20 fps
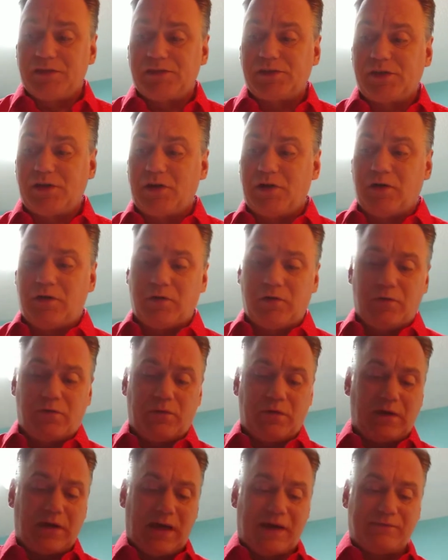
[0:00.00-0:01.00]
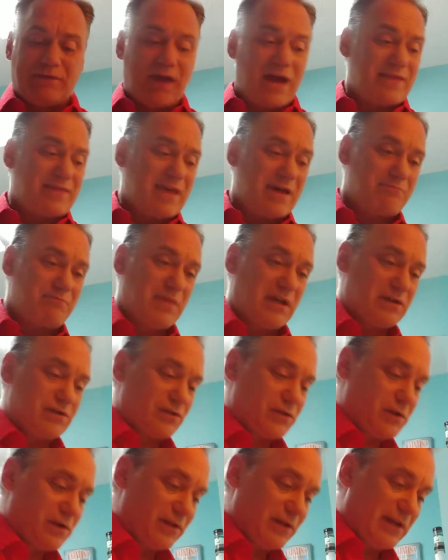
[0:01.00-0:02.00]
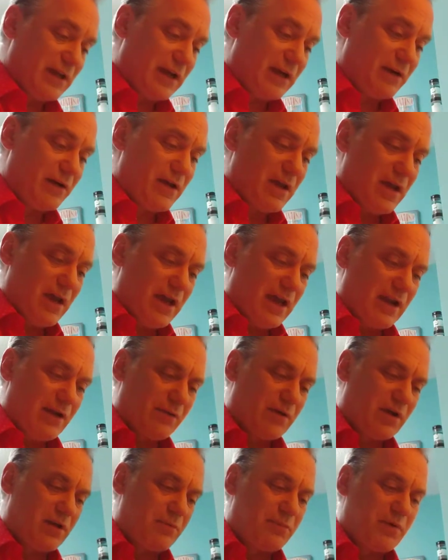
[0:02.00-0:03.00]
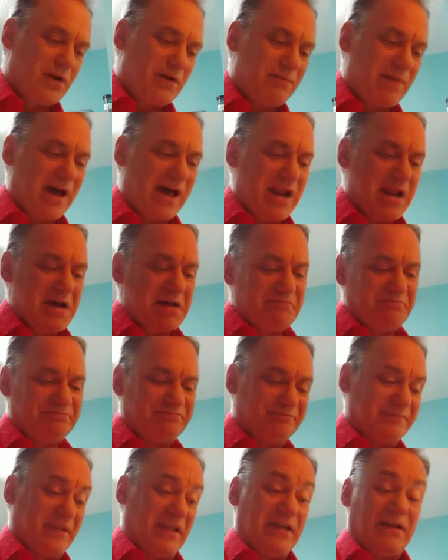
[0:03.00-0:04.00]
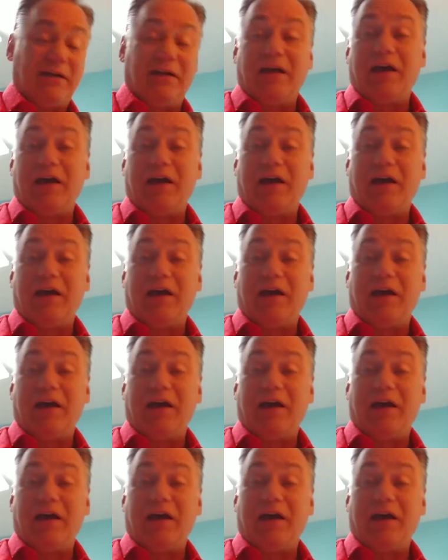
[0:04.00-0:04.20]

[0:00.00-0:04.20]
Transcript: So I've got that mixture in there, and I'm going to put about I don't